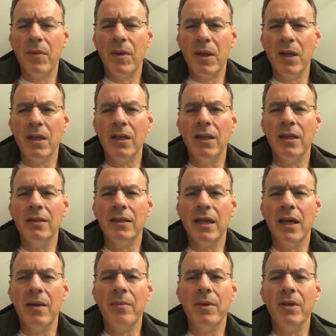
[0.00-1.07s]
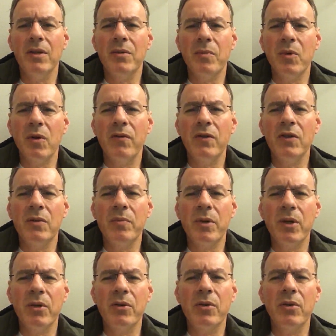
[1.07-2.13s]
thing that has happened. It's more of a
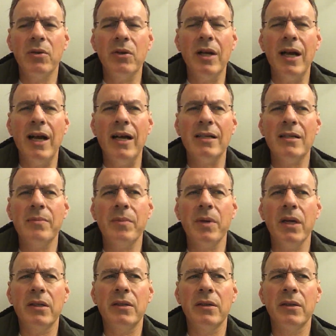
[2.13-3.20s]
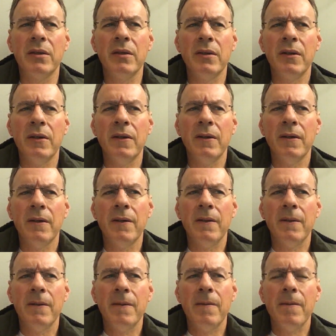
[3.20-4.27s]
spiritual aspect,
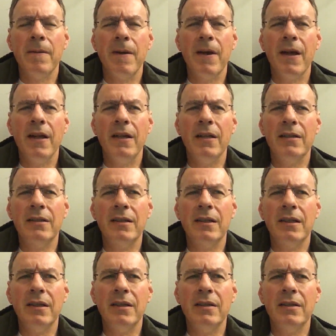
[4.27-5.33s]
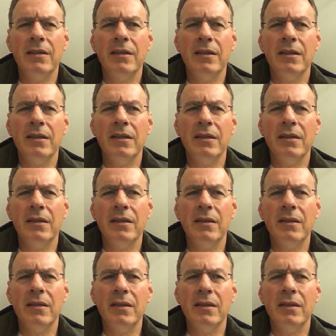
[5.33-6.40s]
and it's
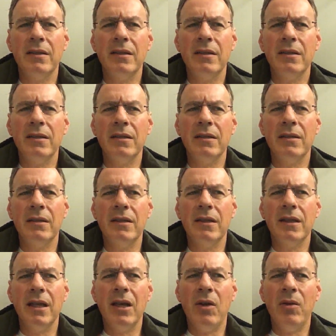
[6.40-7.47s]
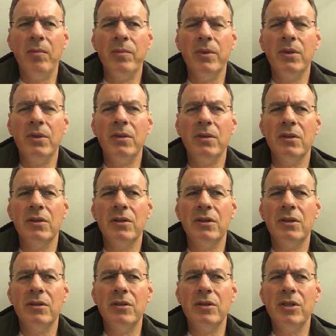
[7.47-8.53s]
helps
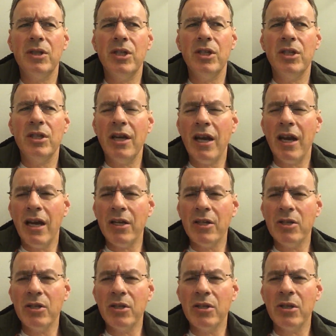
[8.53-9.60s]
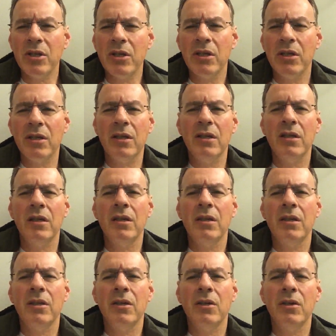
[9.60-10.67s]
to detach
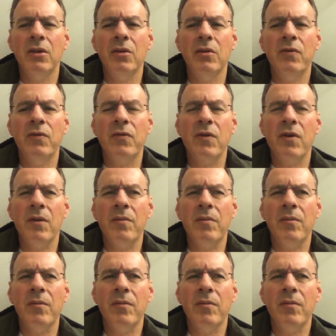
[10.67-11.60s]
you from